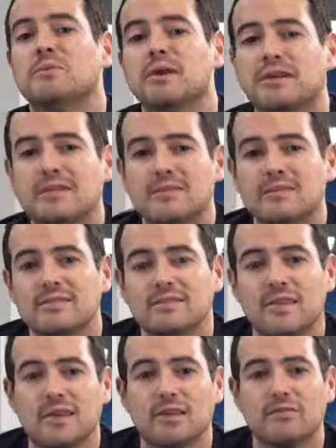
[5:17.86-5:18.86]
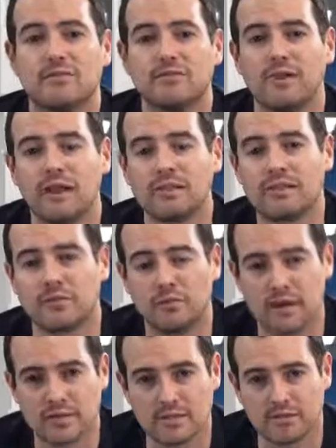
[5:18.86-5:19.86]
unboxings. Thank you for flying
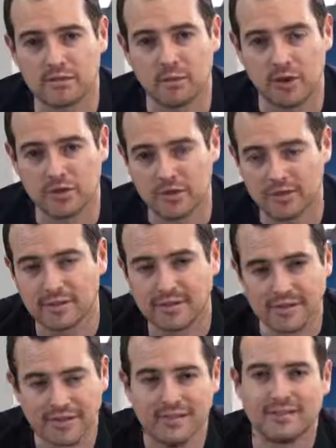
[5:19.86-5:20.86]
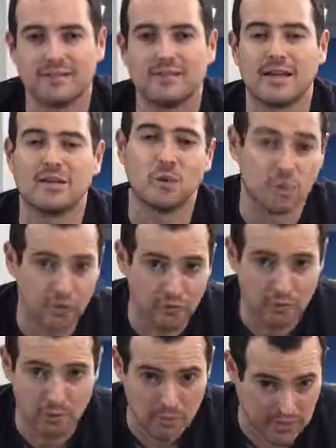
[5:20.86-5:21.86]
Southwest and for watching Techno
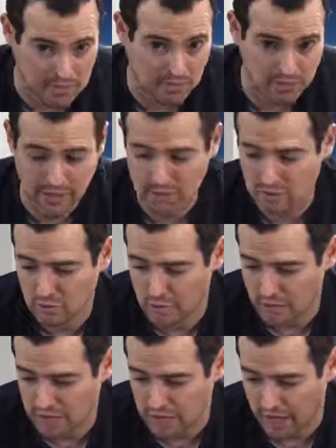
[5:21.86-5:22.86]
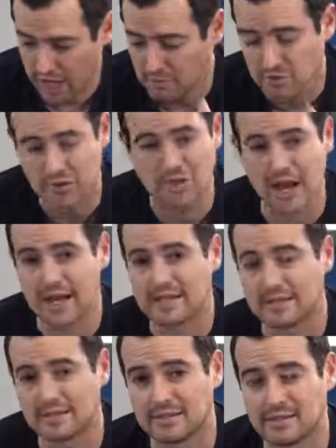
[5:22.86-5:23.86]
Buffalo unboxing the Nintendo Switch. I am just
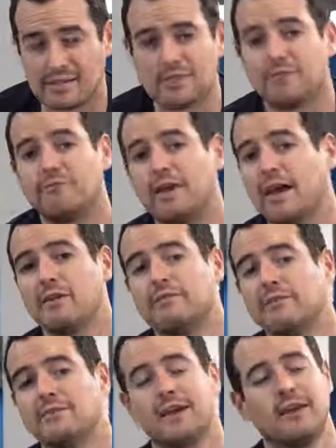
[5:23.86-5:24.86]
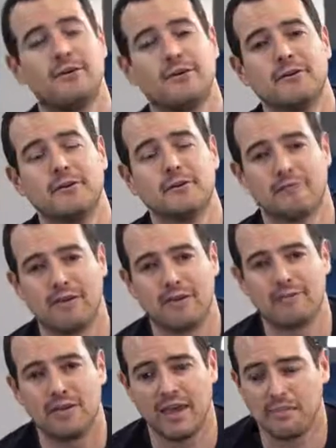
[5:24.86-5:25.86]
jazzed, just as a fan of Nintendo and a
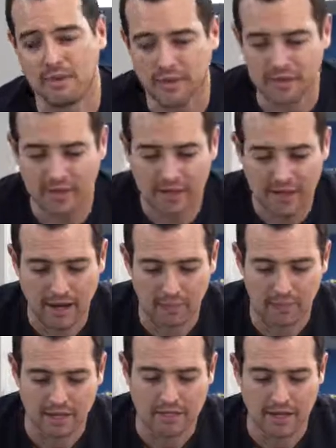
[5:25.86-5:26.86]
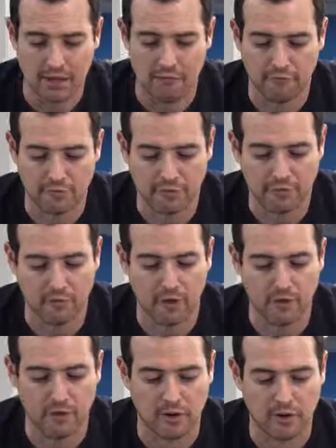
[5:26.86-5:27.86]
fan of gaming. I'm really excited for
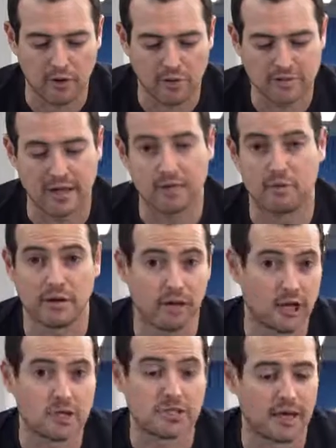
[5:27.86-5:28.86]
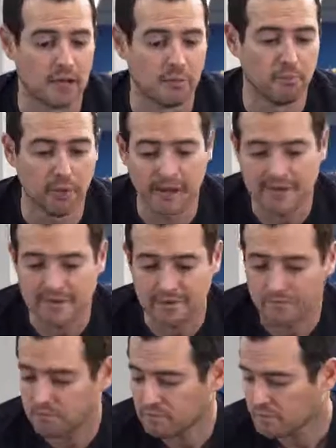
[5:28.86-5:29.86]
Mario Kart. I wish that had been a launch title, but